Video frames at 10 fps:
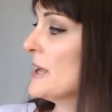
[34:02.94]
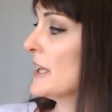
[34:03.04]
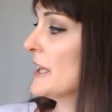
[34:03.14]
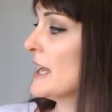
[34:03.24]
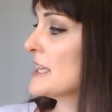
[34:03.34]

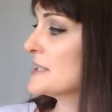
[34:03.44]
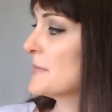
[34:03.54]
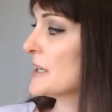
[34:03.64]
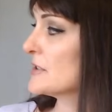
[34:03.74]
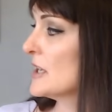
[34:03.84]
making an
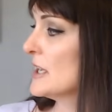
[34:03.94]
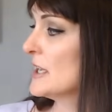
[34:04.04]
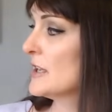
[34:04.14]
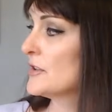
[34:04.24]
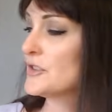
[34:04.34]
aspect
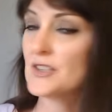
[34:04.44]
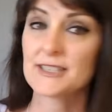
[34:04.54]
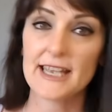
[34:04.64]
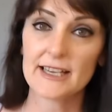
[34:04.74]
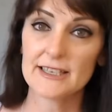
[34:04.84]
to the
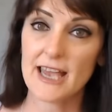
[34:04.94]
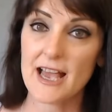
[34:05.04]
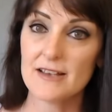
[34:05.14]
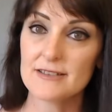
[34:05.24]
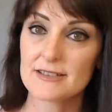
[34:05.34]
second
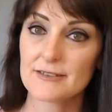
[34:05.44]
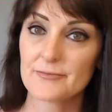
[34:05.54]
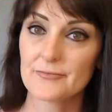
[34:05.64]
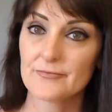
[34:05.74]
house,